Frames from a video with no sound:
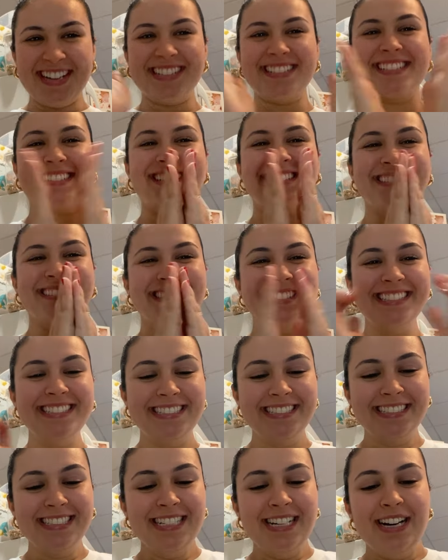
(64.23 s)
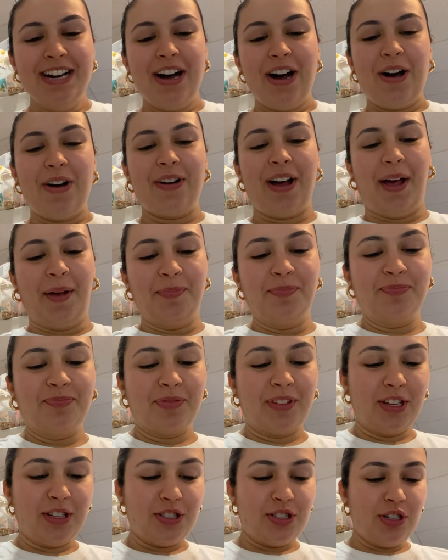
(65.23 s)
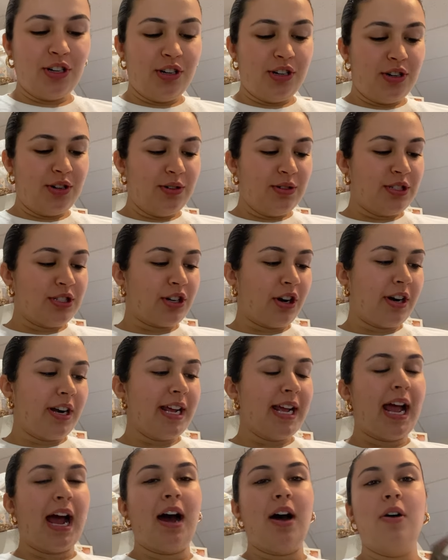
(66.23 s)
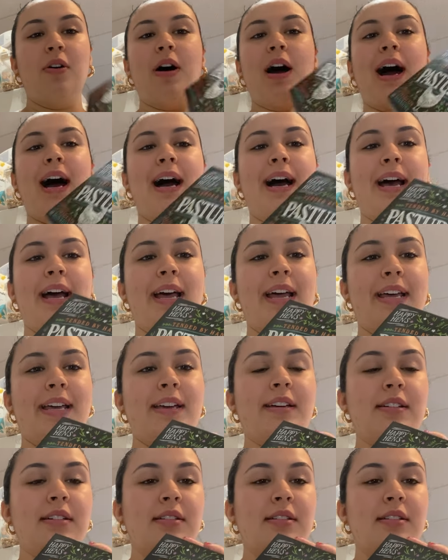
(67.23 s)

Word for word: you guys. Okay, so starting out, I